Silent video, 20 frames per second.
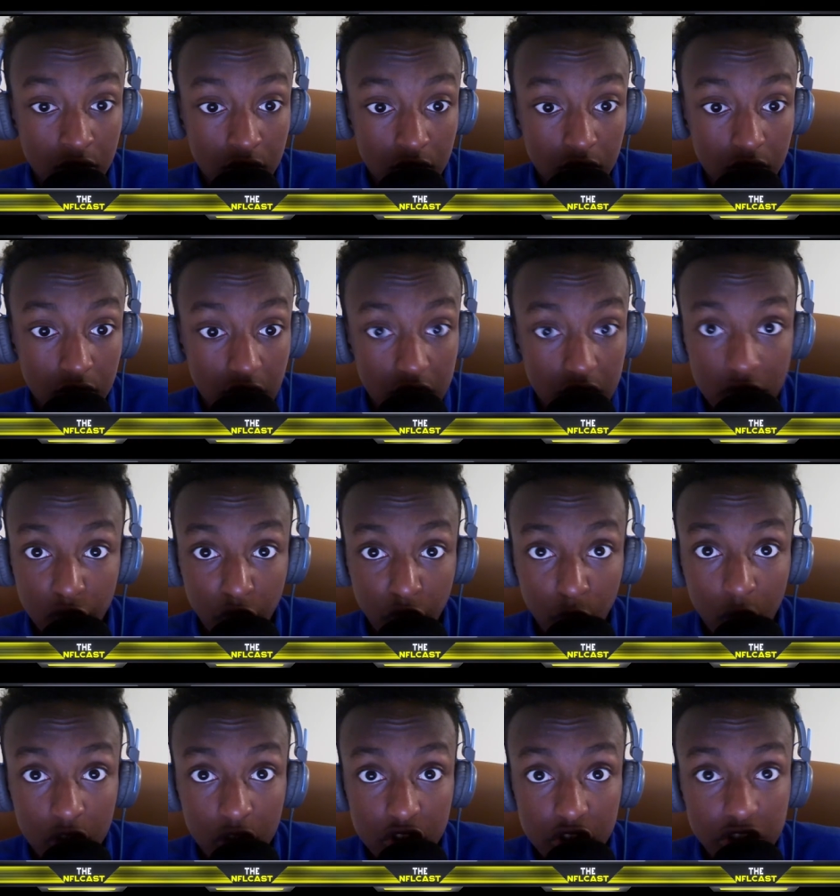Thank you for
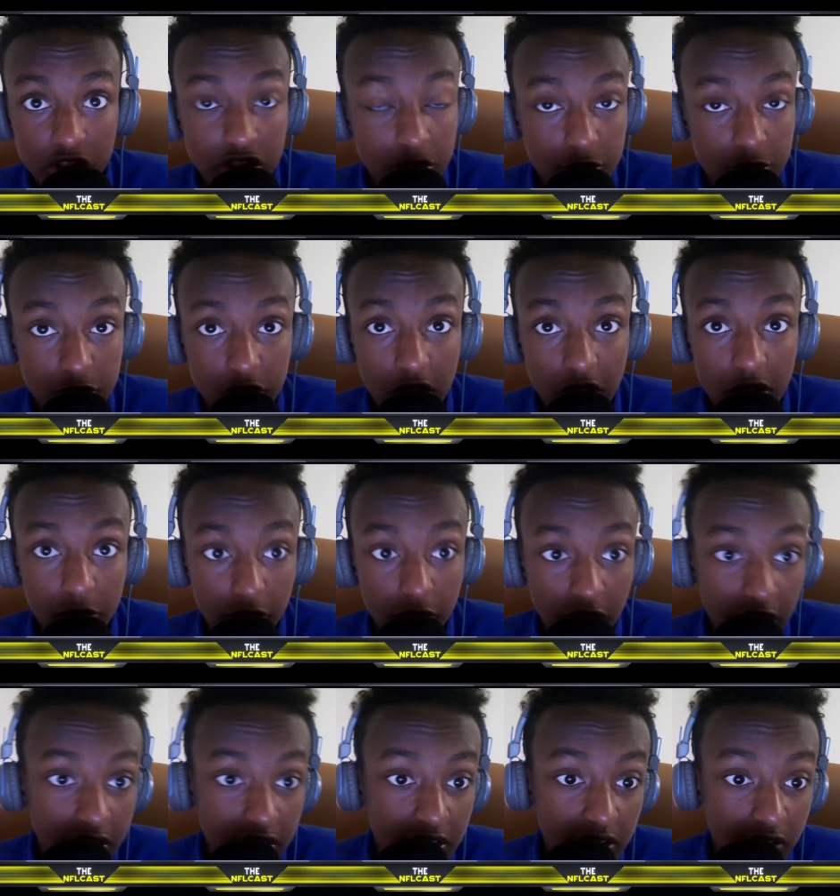watching. Subscribe,
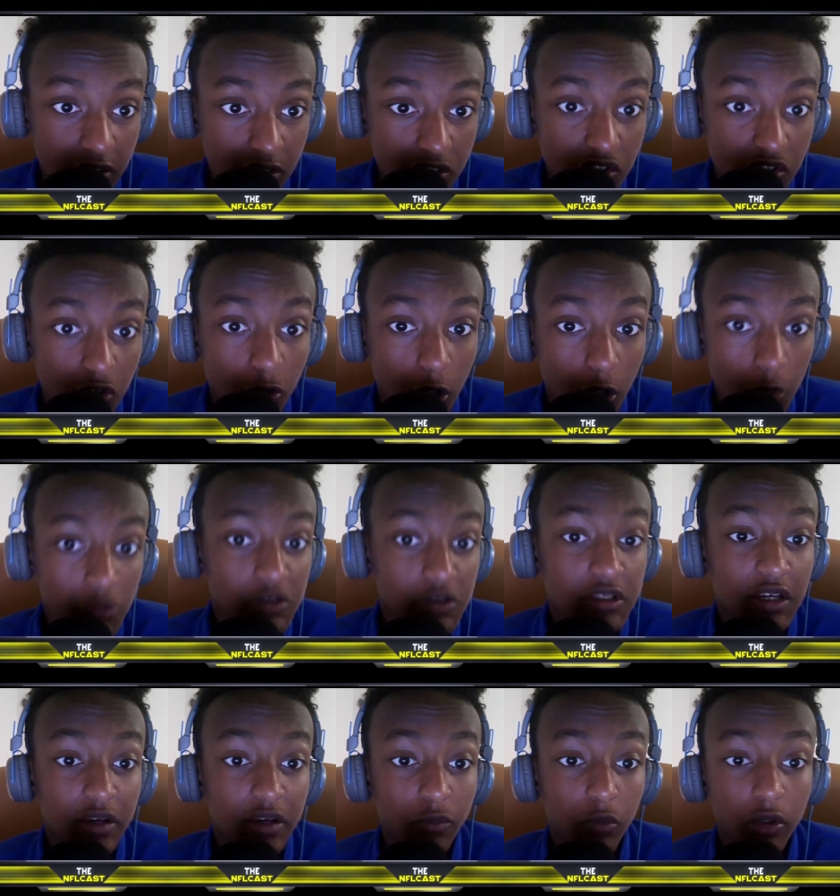like, and also comment
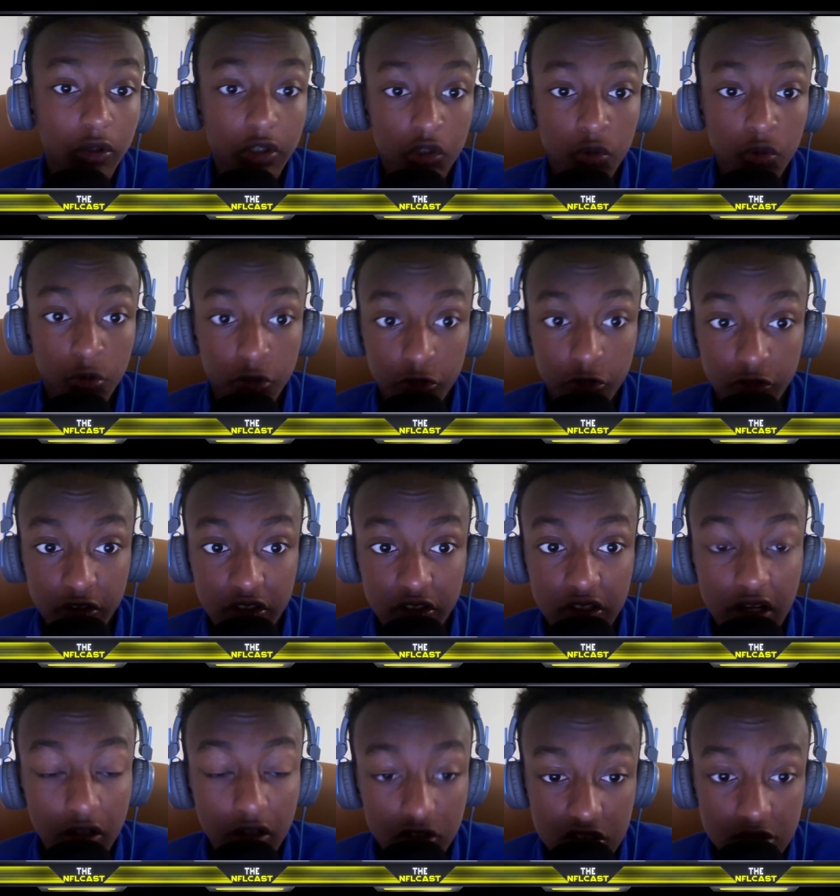down what you would grade.
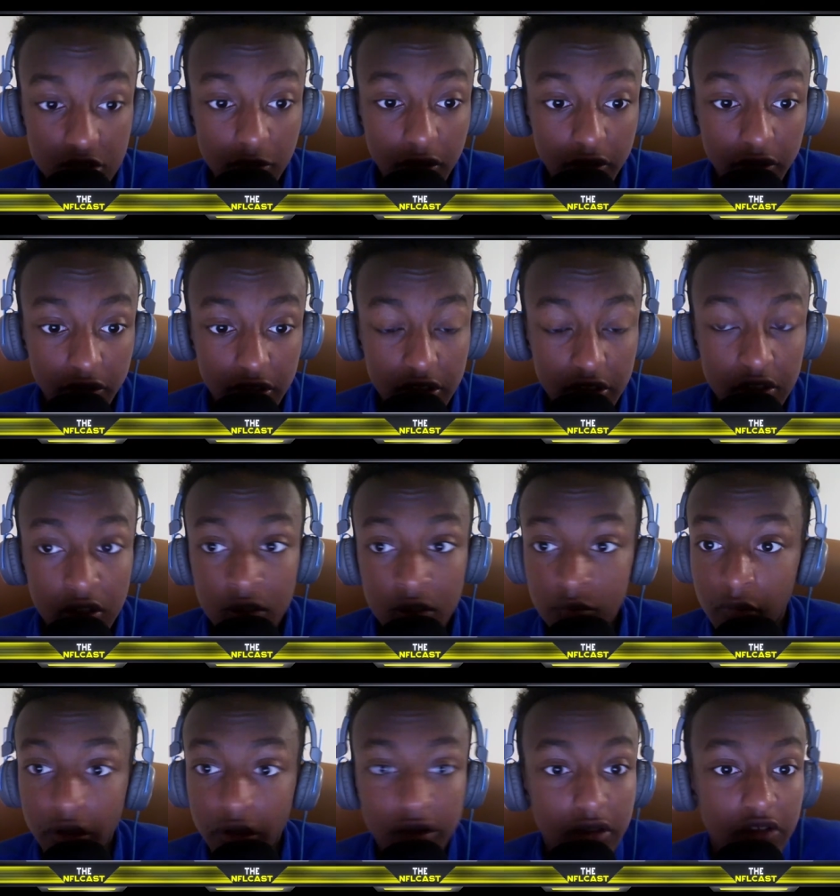I'll tell you my grade.
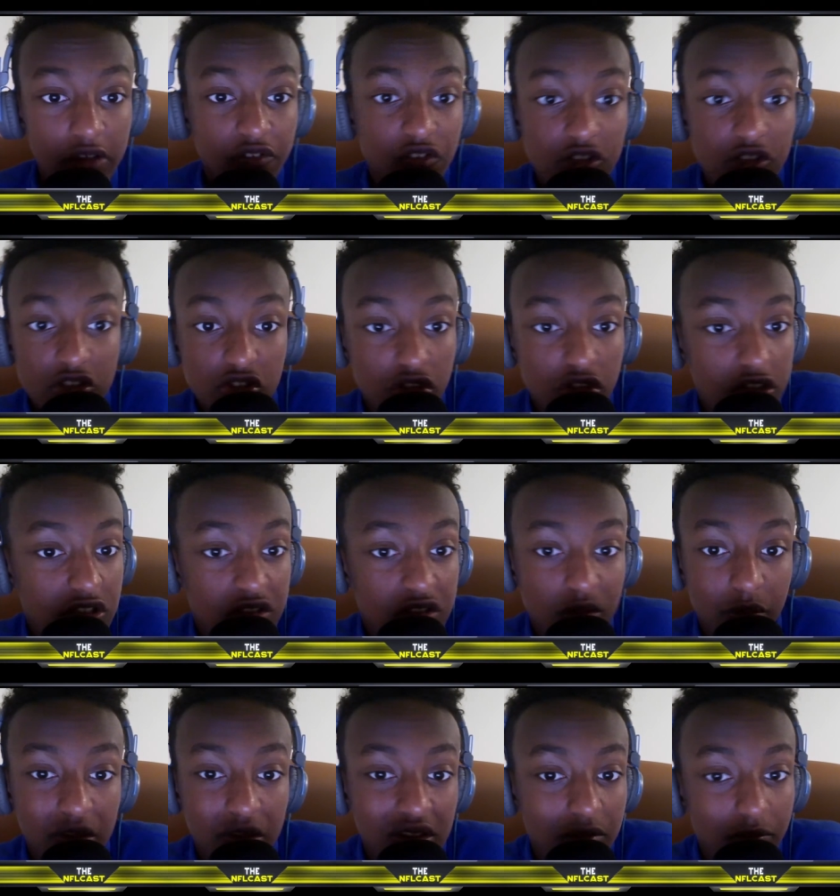My grade for this trade is a
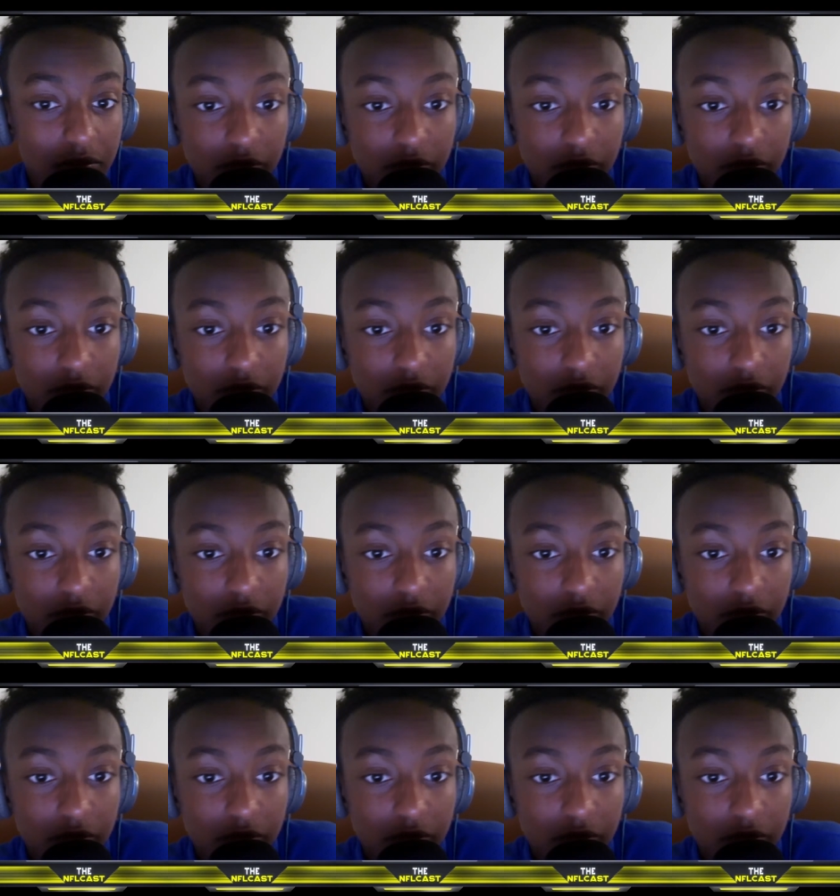B.